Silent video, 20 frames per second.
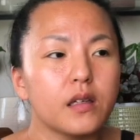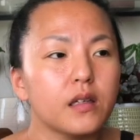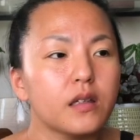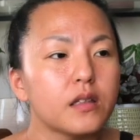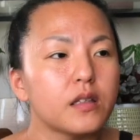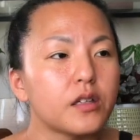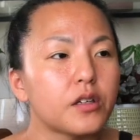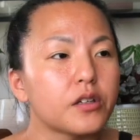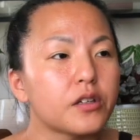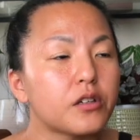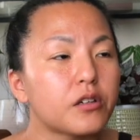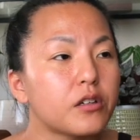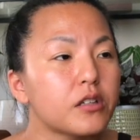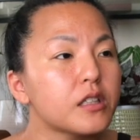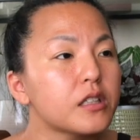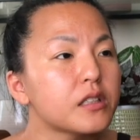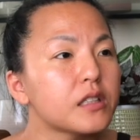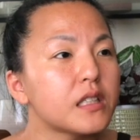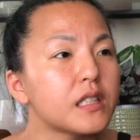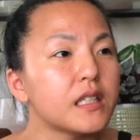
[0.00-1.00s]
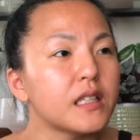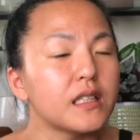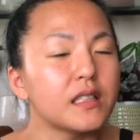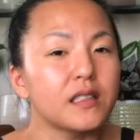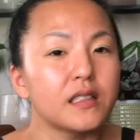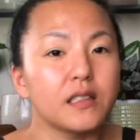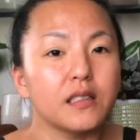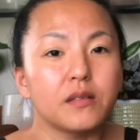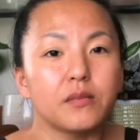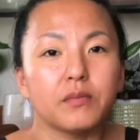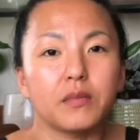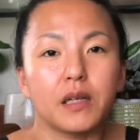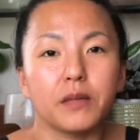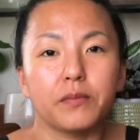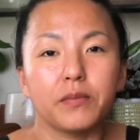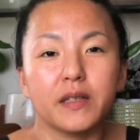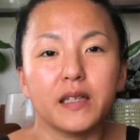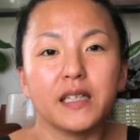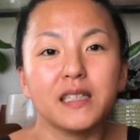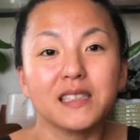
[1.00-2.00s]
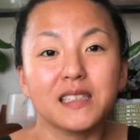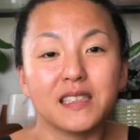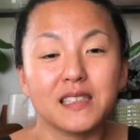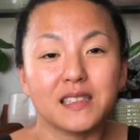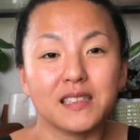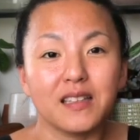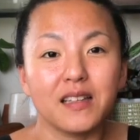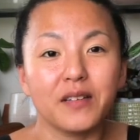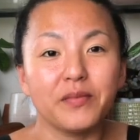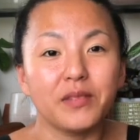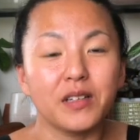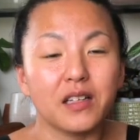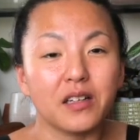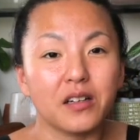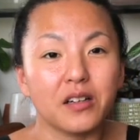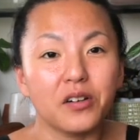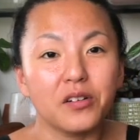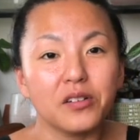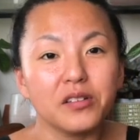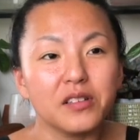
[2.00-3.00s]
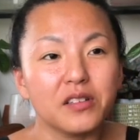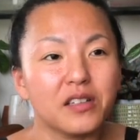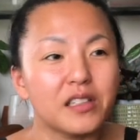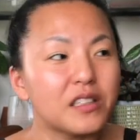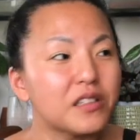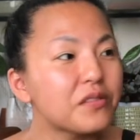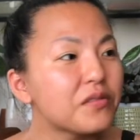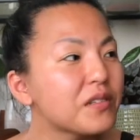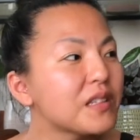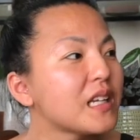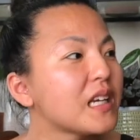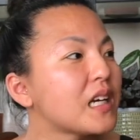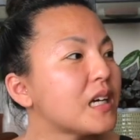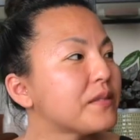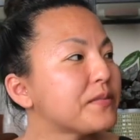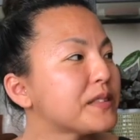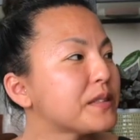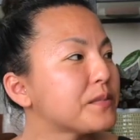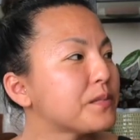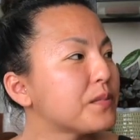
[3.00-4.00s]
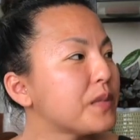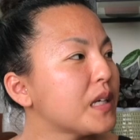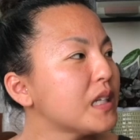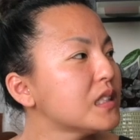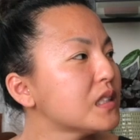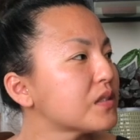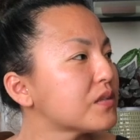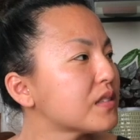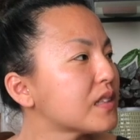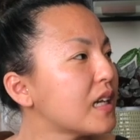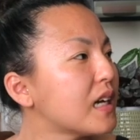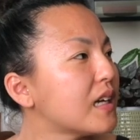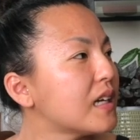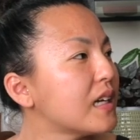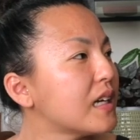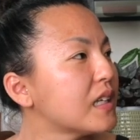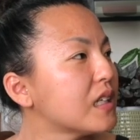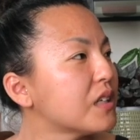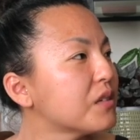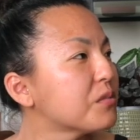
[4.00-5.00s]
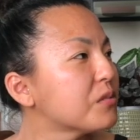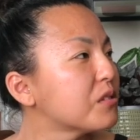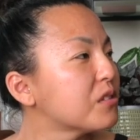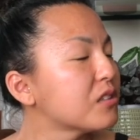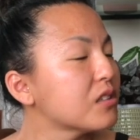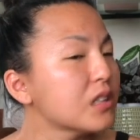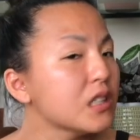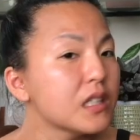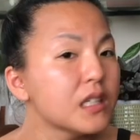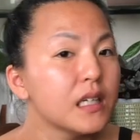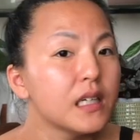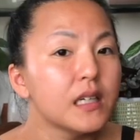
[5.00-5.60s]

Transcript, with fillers: you know, quarantine my plant because I live in a condo. I don't really have space for that anymore.